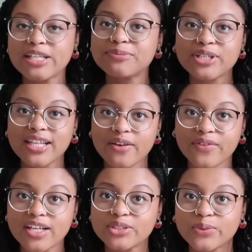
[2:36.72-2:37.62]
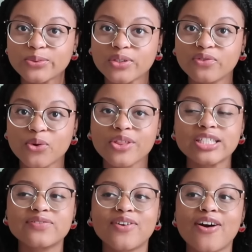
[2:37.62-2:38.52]
best book that I've read in 2024
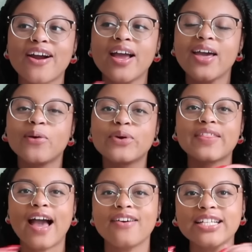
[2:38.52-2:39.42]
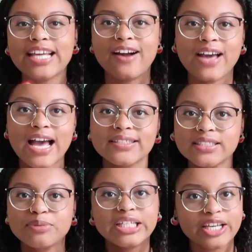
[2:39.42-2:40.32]
thus far, without a doubt, has
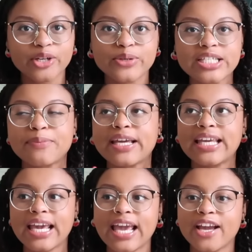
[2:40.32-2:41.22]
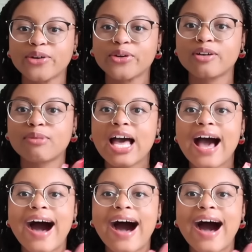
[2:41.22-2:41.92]
to be Icarus by Kate Ancrum.